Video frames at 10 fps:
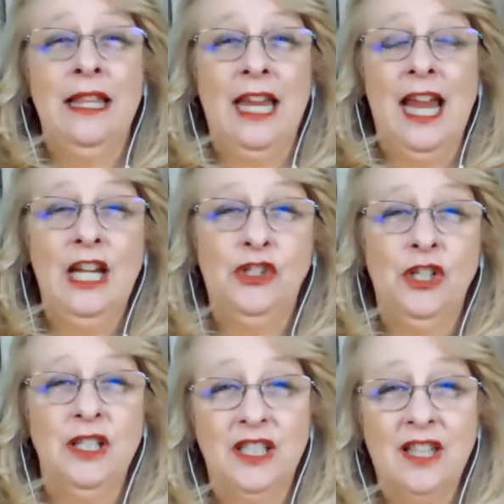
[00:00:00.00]
the
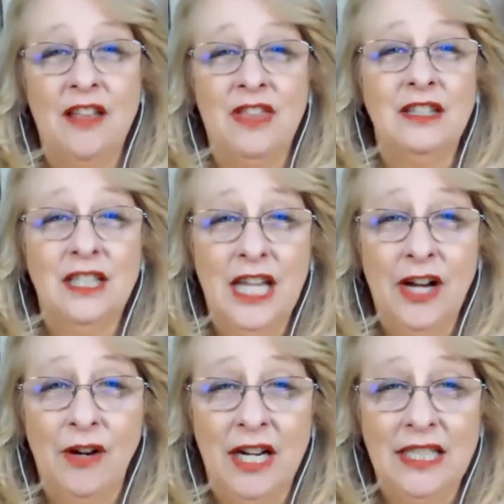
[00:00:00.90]
ancients thought that
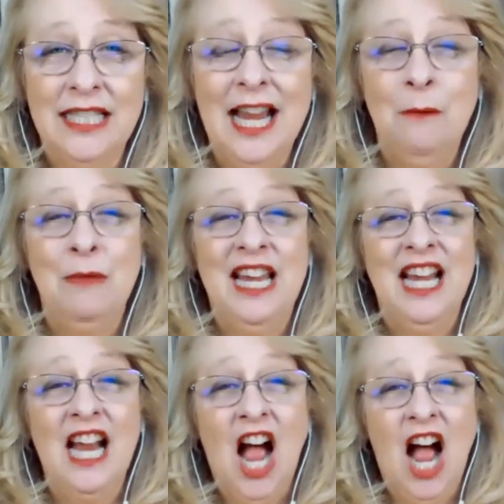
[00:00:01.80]
Cirrus being